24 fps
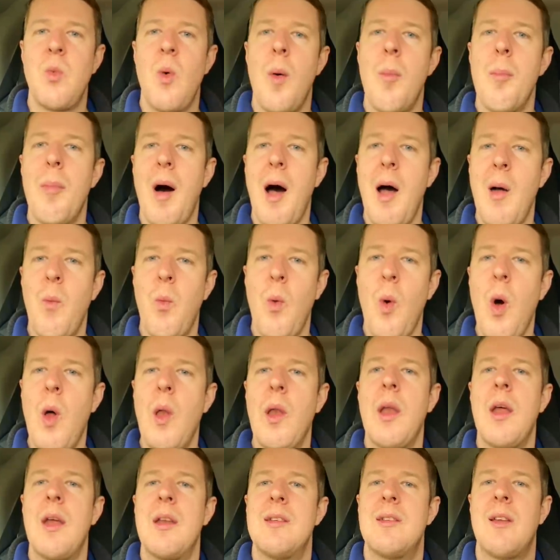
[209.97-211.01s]
one by
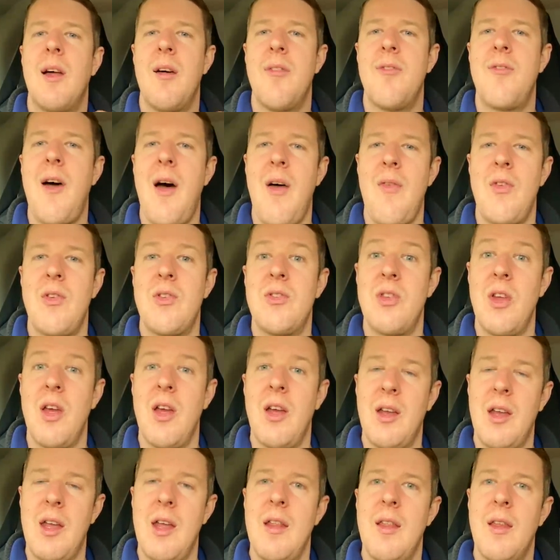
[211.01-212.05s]
one until I found the
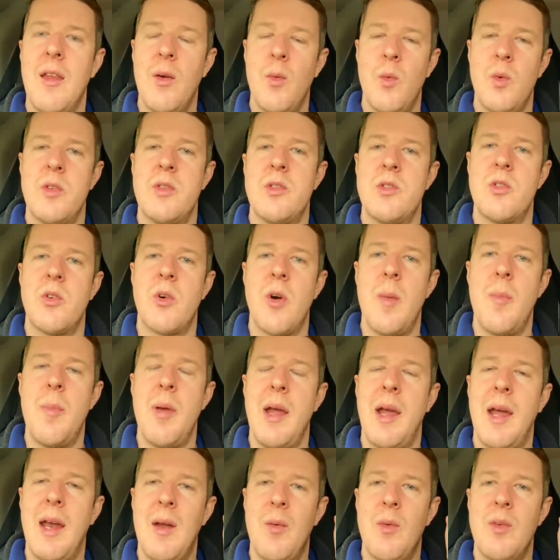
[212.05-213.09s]
circuit that was
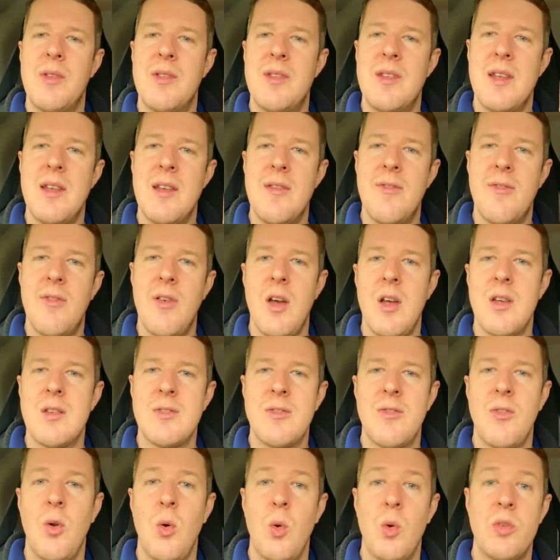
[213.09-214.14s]
tripping and it was the first
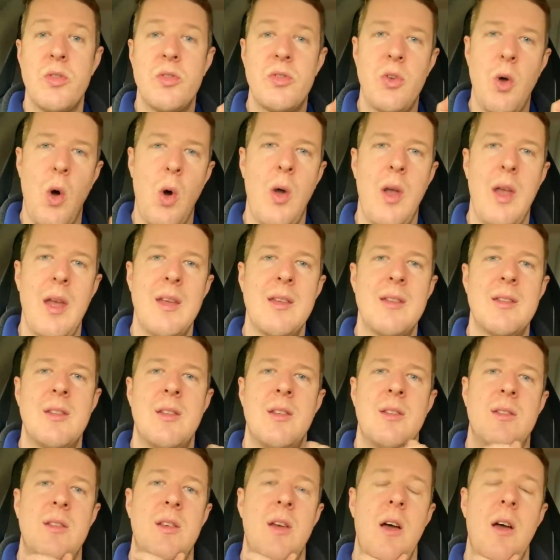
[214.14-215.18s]
floor
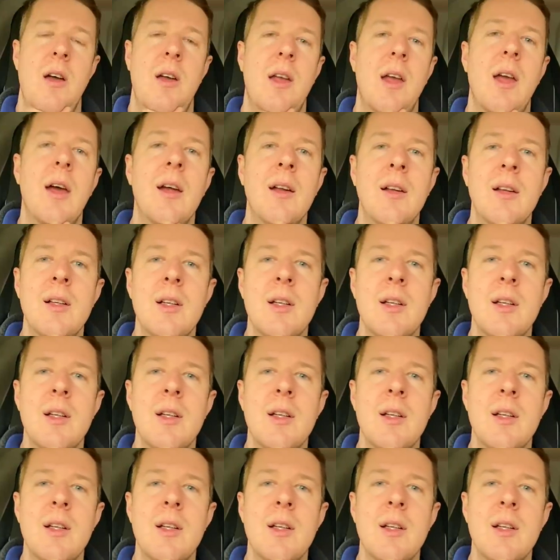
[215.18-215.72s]
sockets circuit.